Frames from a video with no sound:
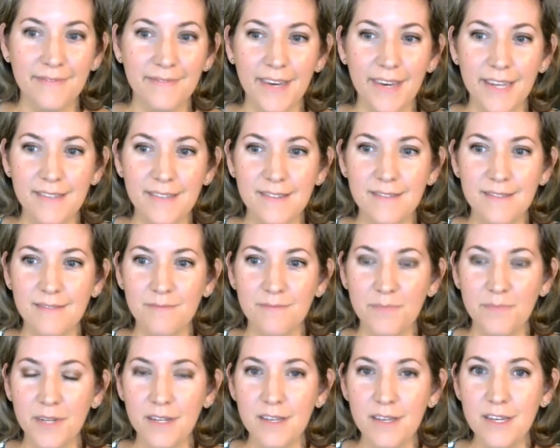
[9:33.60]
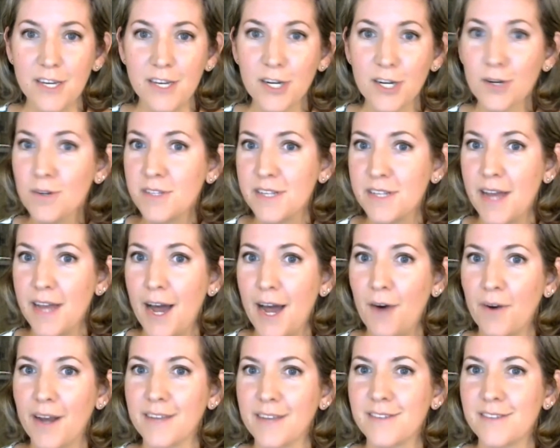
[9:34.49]
it's been years
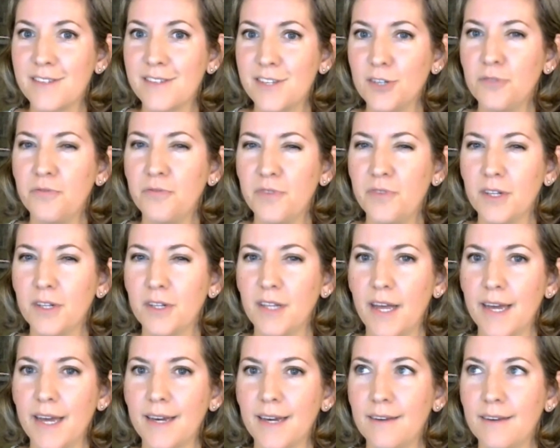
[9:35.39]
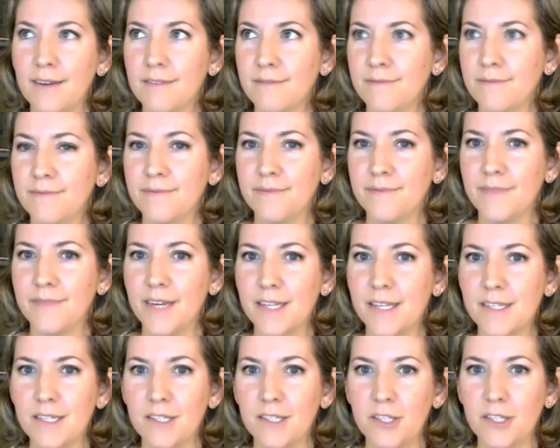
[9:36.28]
now, and I still feel like
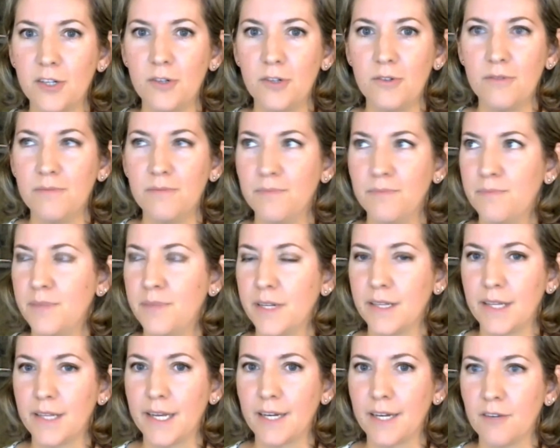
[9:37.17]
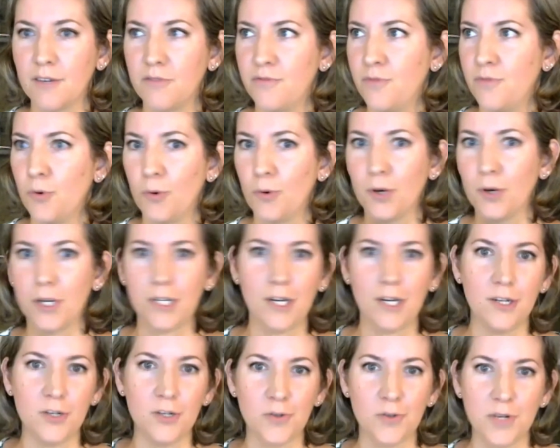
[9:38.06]
it's a little bit like a foreign
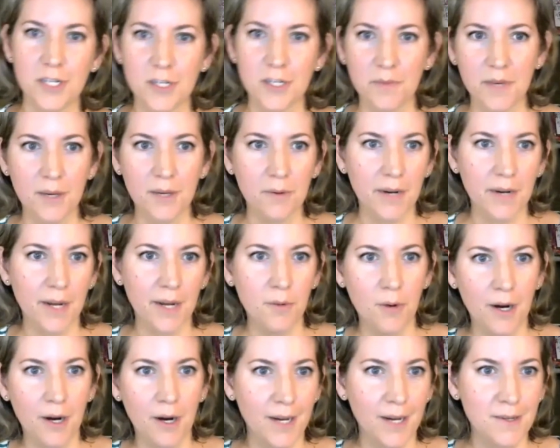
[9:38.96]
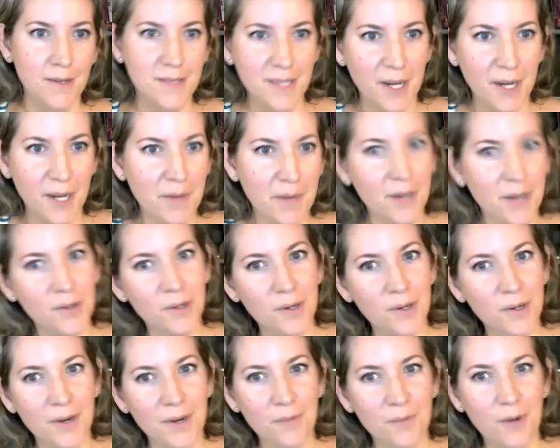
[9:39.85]
country to me when I walk outside my
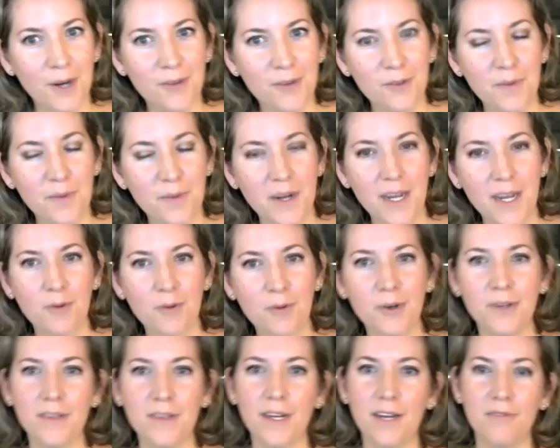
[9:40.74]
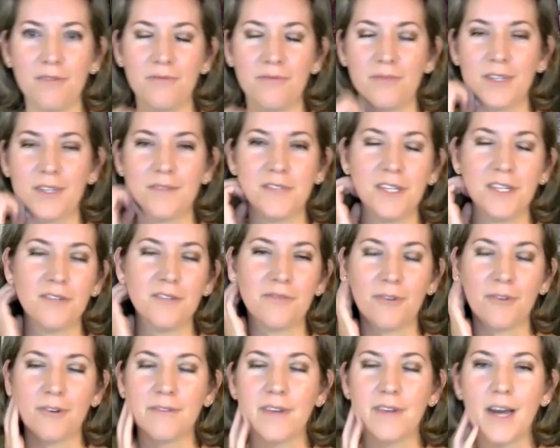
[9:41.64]
door and walk through my neighborhood that I've lived in
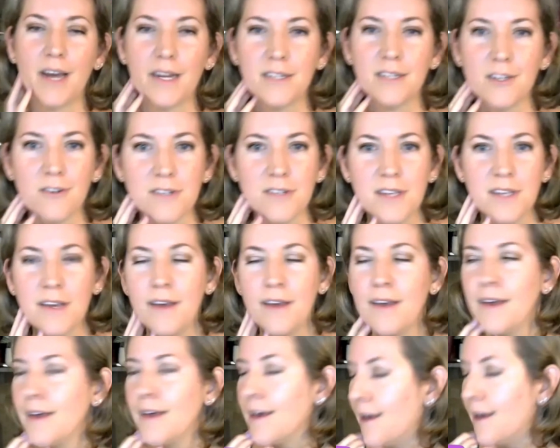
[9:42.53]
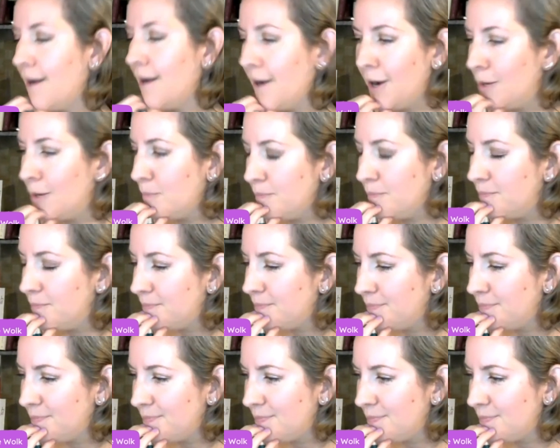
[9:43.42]
for 9 years.
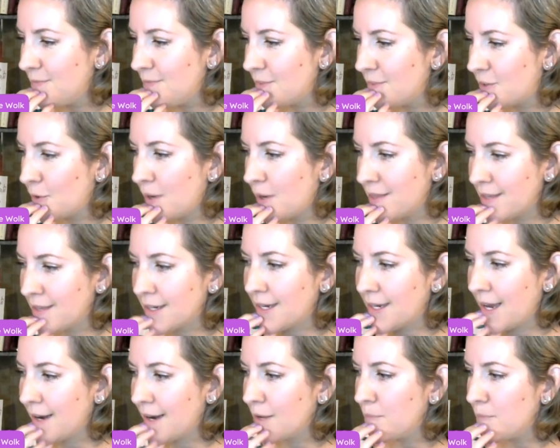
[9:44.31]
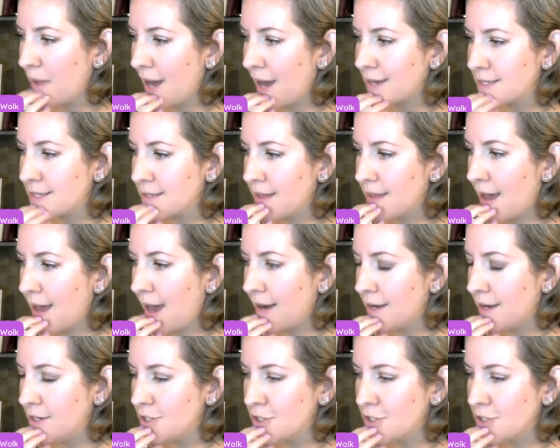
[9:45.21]
So I think getting back to
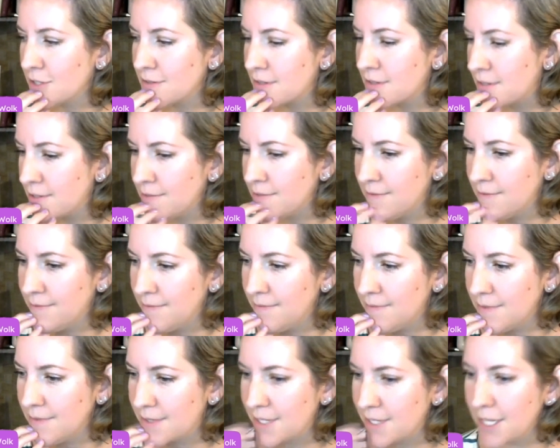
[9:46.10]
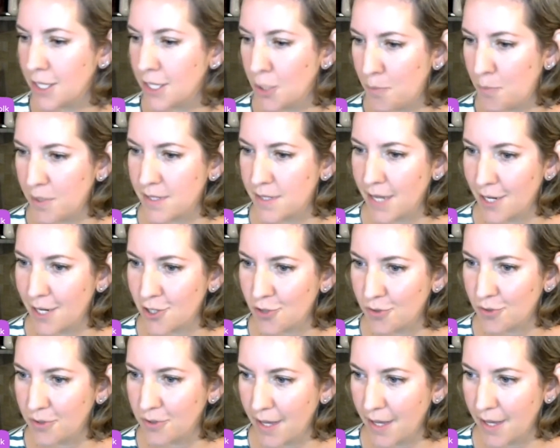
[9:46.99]
that and just seeing the
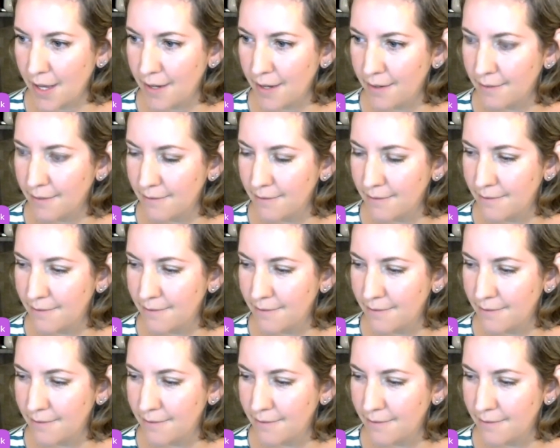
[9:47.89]
potential in